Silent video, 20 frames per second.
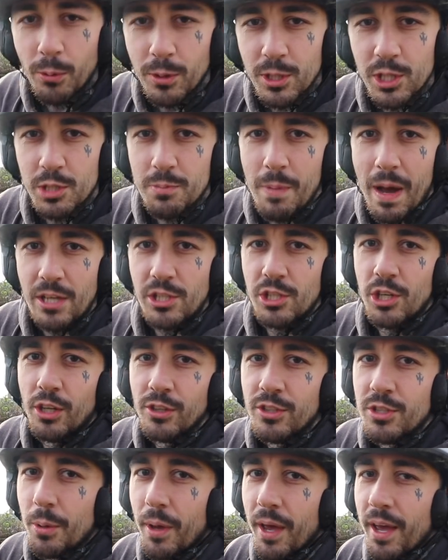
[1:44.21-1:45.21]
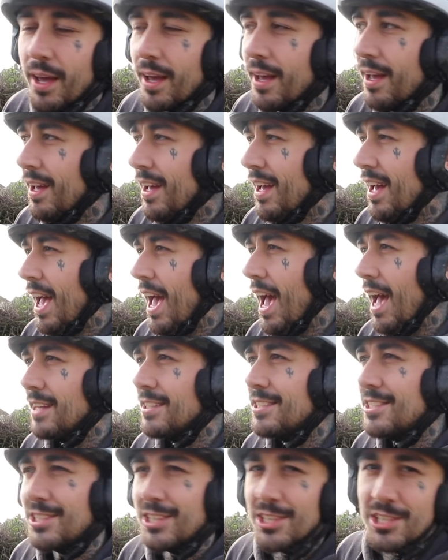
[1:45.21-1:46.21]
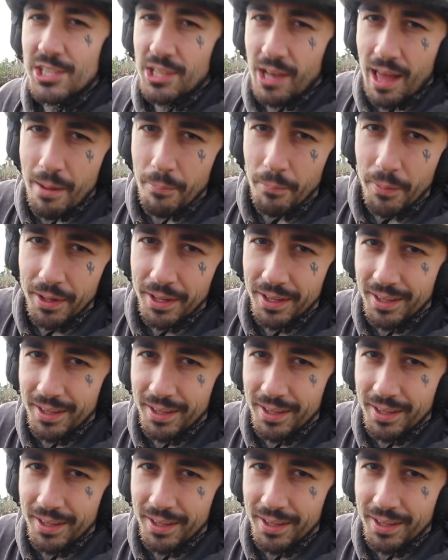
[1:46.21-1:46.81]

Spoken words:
was smashing onto it, hence the slam.